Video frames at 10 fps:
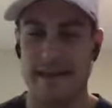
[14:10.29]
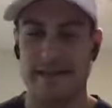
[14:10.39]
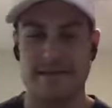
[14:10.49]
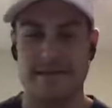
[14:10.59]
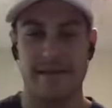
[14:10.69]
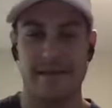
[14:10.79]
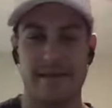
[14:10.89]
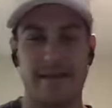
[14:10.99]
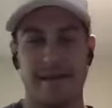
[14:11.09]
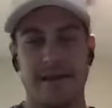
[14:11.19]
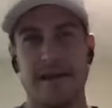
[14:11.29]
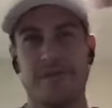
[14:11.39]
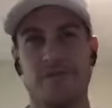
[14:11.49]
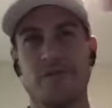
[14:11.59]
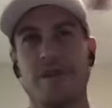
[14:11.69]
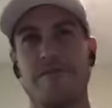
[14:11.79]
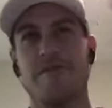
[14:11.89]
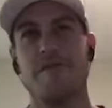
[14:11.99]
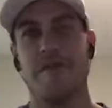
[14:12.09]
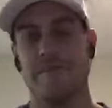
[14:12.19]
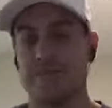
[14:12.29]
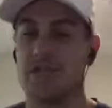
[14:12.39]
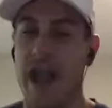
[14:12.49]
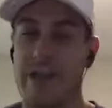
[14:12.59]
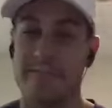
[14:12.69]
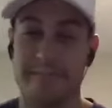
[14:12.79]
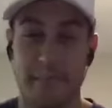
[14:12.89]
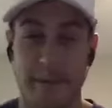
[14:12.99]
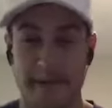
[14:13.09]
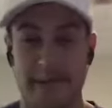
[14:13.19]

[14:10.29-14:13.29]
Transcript: That's like if you've ever traveled with me,